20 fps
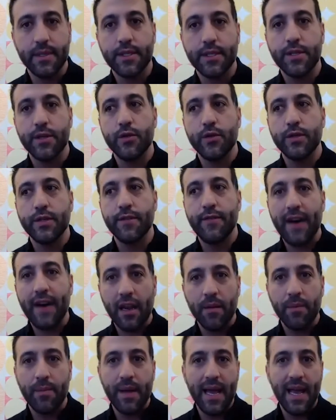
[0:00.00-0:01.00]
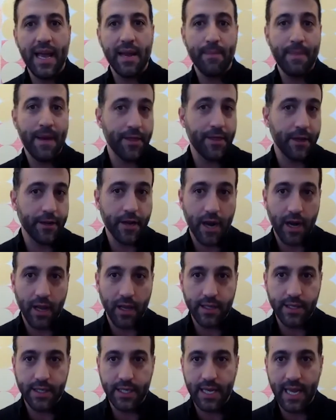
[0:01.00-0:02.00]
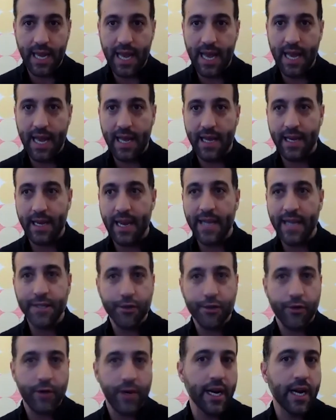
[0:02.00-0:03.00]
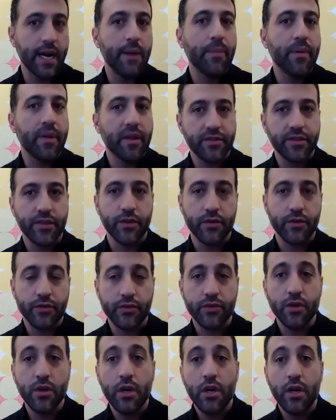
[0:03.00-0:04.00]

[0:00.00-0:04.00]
to develop a methodology and integrate a couple of tools